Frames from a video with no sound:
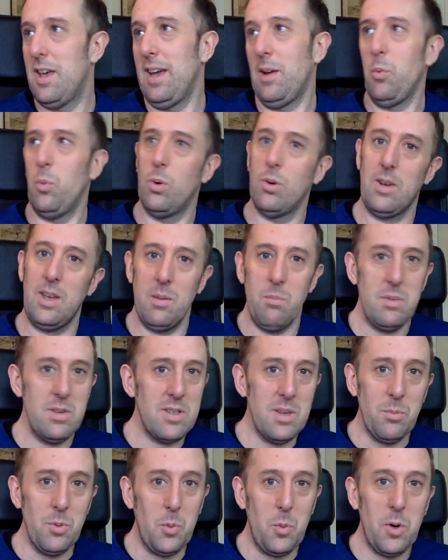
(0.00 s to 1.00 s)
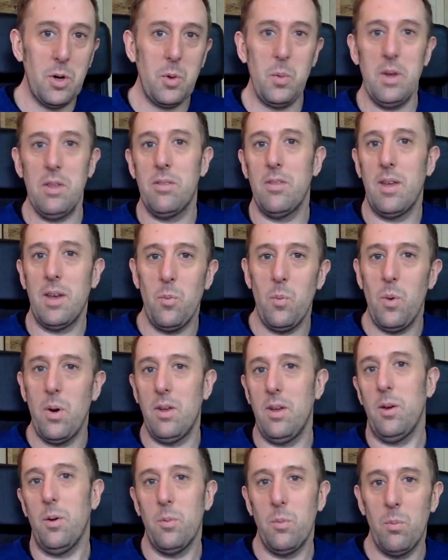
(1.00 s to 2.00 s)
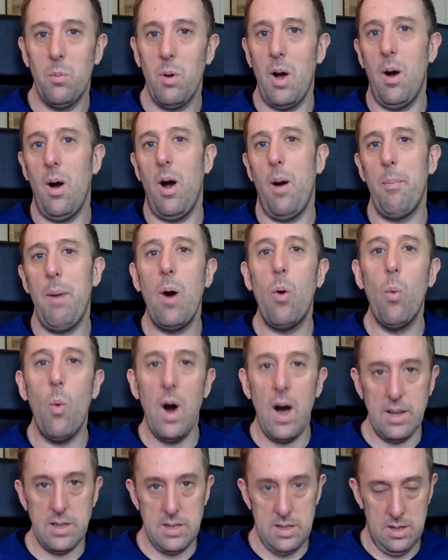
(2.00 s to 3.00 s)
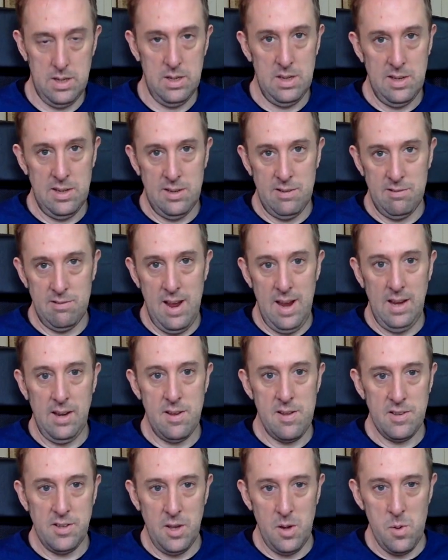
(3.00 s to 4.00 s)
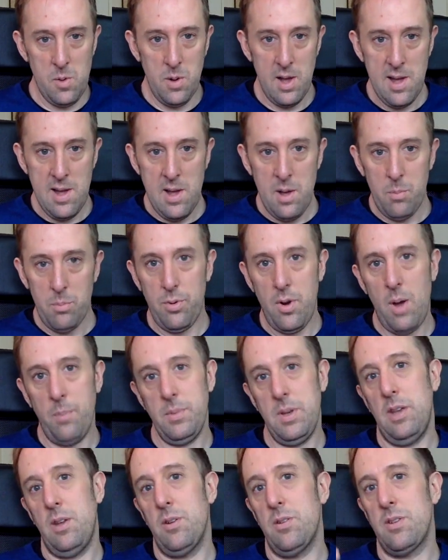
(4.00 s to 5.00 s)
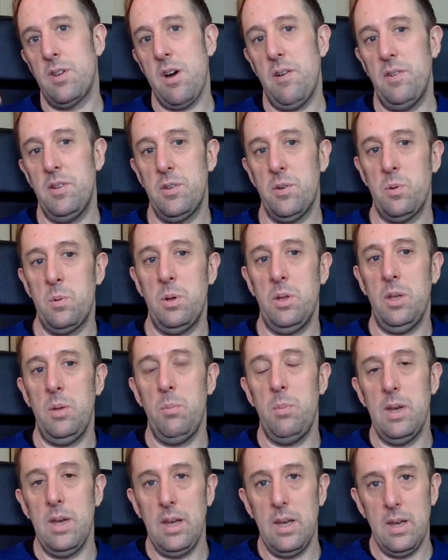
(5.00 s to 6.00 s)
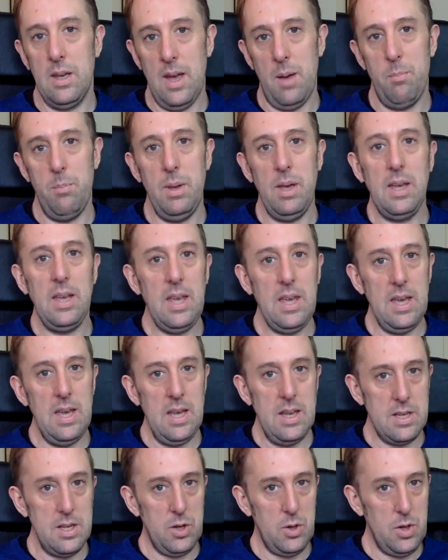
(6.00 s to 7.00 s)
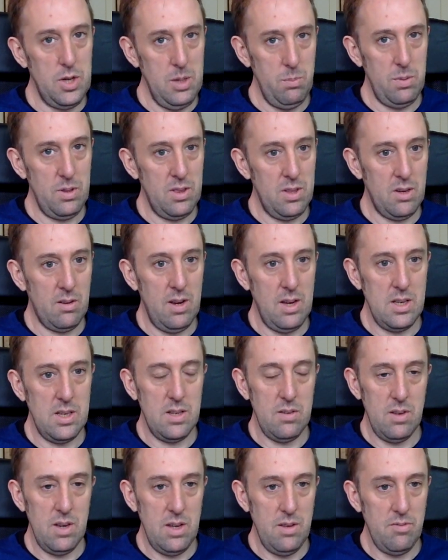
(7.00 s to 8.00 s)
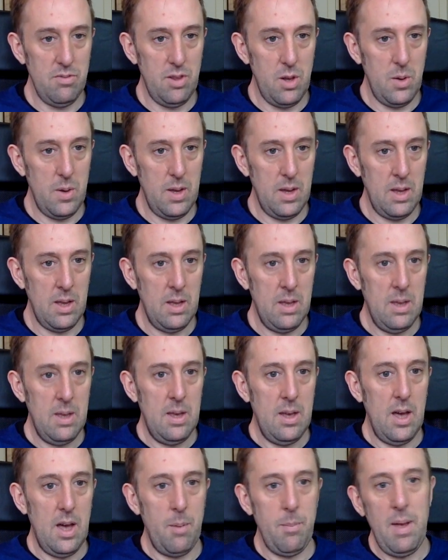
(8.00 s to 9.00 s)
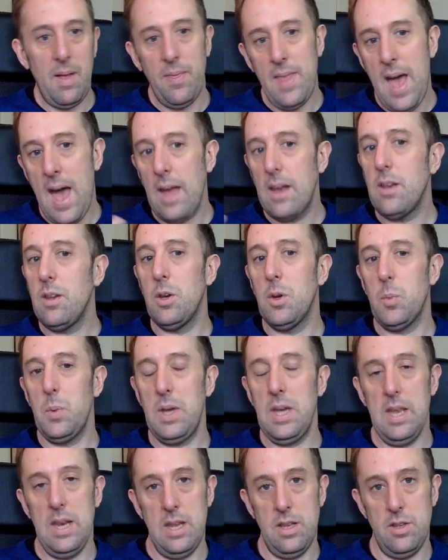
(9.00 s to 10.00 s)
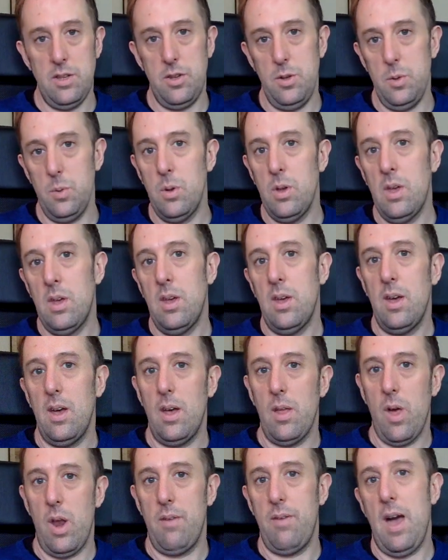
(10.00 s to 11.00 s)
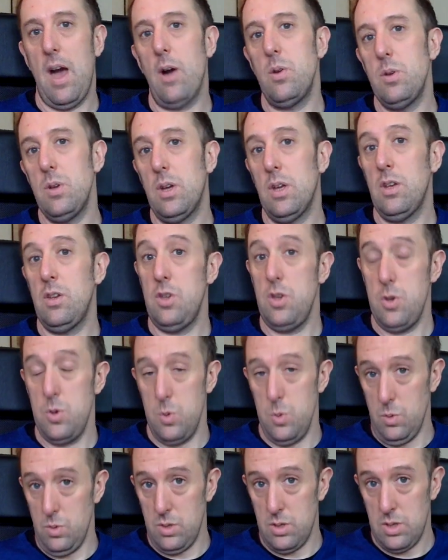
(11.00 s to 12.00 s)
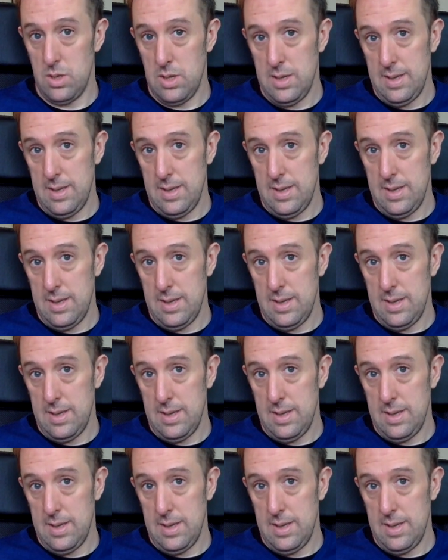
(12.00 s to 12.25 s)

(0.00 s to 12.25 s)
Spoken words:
like, well, give me something to work with. Like, what, you know, about what, right? So prompting yourself is a big key to keeping the creativity flowing. And that, you know, we get into a lot of how you can use